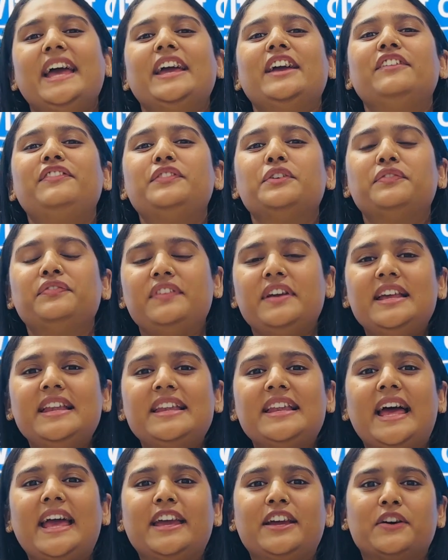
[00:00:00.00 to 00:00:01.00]
If you
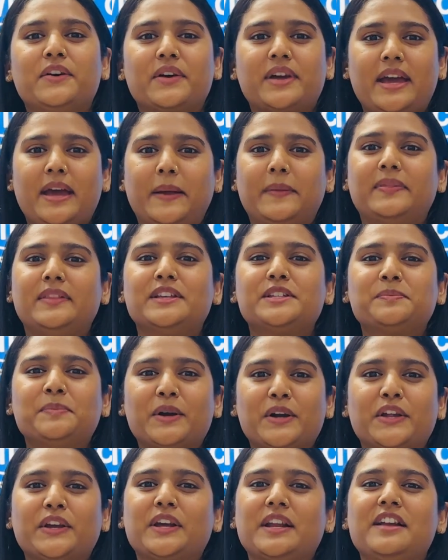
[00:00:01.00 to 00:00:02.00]
feel like, okay, this
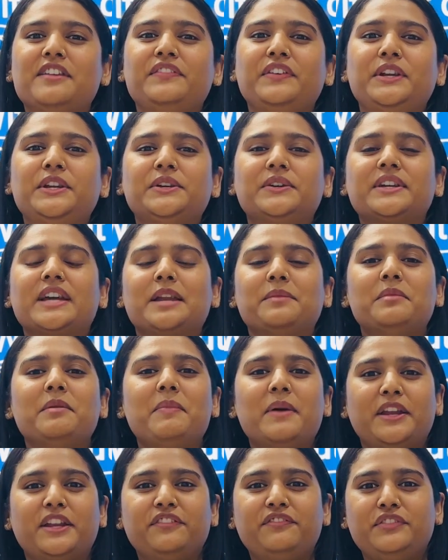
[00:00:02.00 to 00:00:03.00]
particular video can be
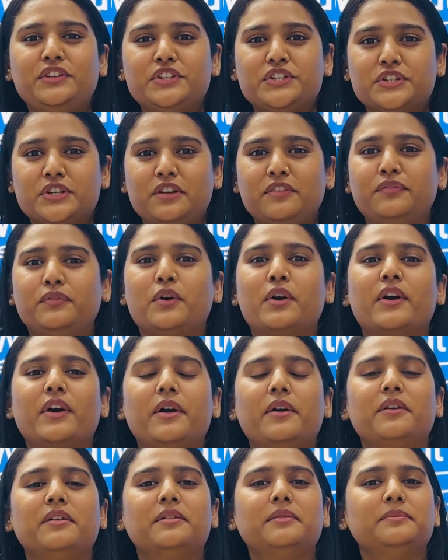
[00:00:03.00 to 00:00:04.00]
beneficial
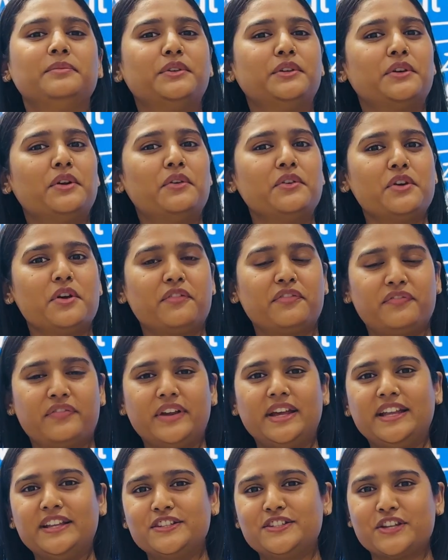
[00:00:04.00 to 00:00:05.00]
for you know your
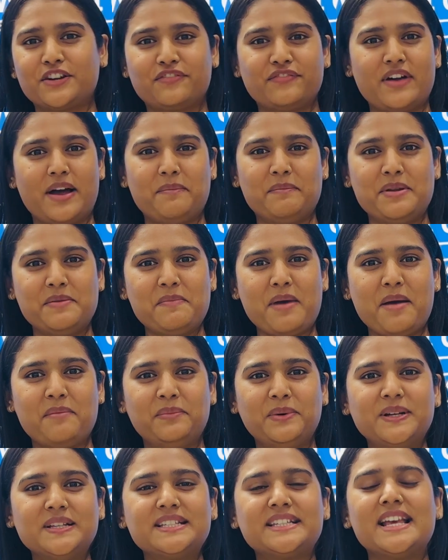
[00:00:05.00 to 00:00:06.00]
friends or family
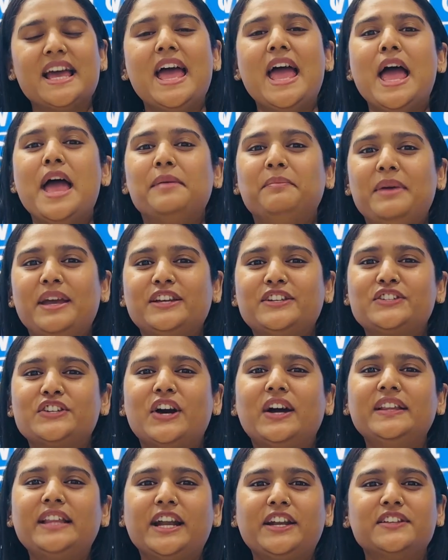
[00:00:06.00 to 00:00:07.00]
members make
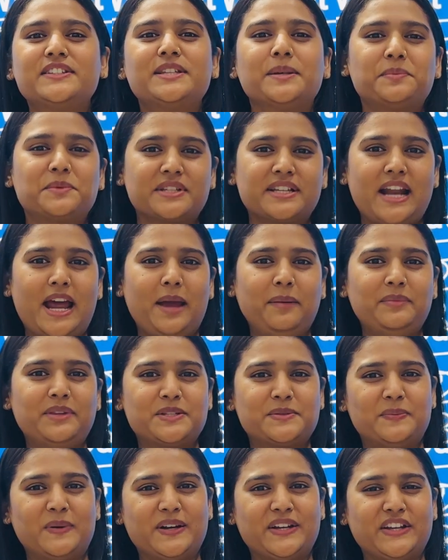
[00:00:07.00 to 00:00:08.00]
sure that you subscribe
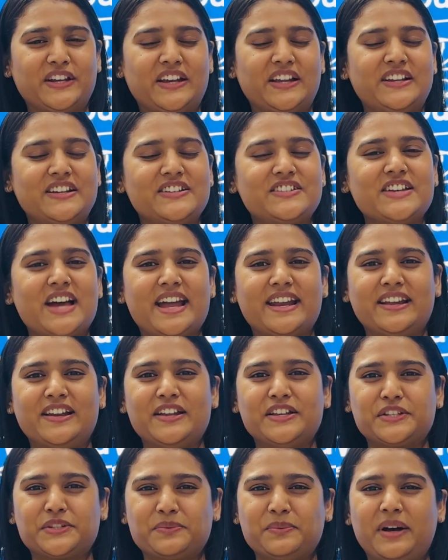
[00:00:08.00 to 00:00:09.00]
this particular
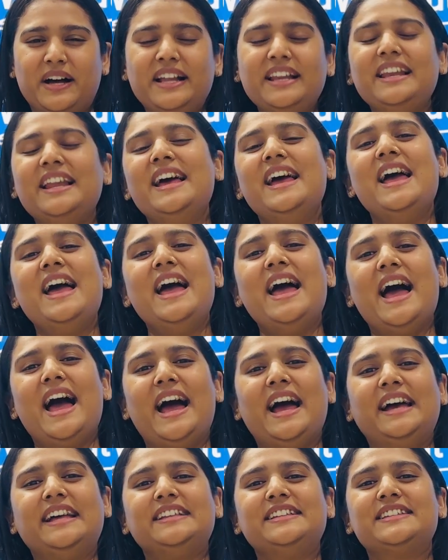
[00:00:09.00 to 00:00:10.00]
channel as well
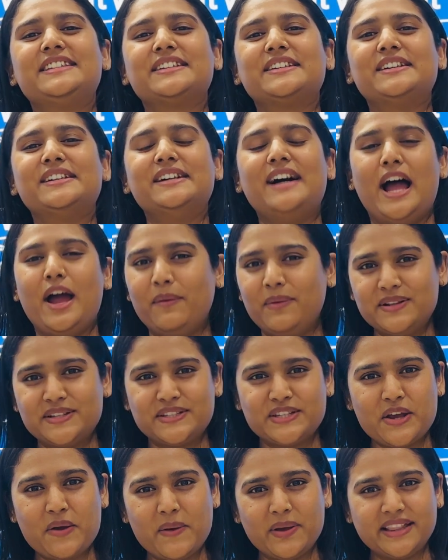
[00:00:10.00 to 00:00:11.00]
and uh, i will
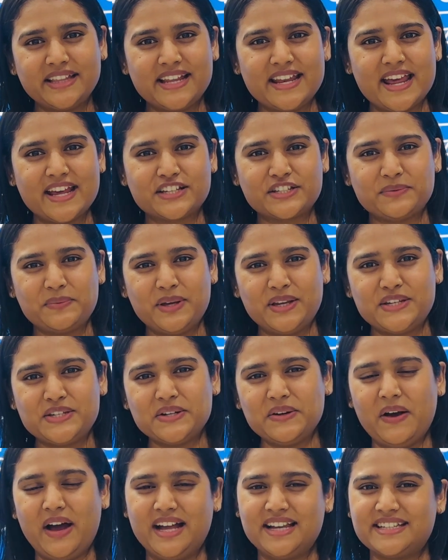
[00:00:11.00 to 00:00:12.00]
see you in the next
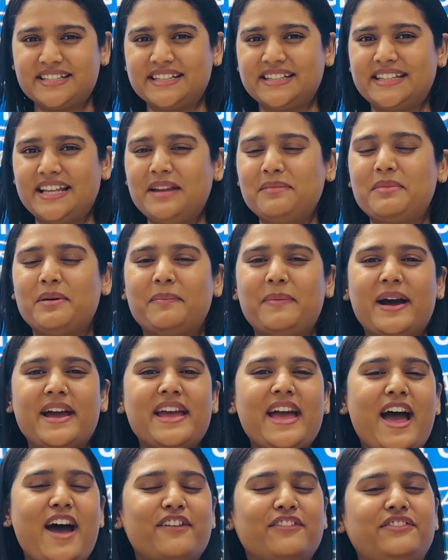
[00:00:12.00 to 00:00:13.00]
video until then bye
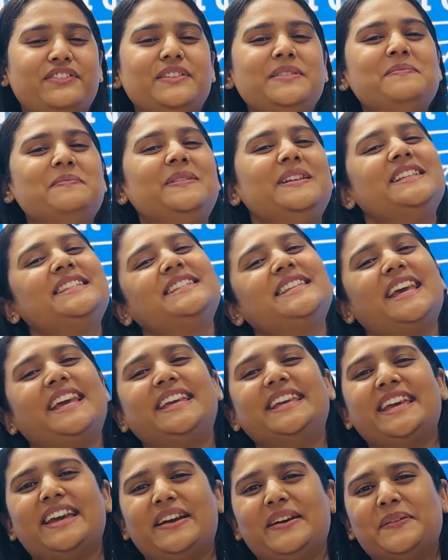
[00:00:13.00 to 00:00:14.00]
bye have fun please
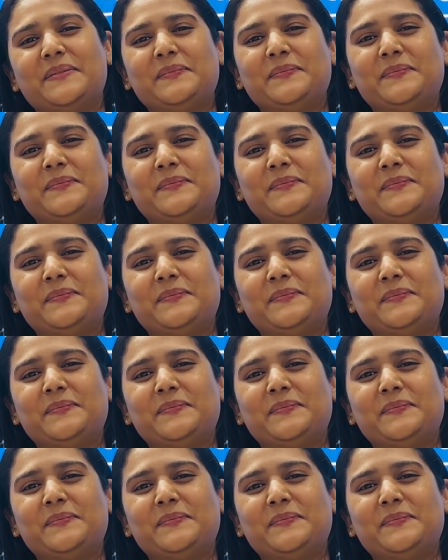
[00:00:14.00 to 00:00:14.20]
take care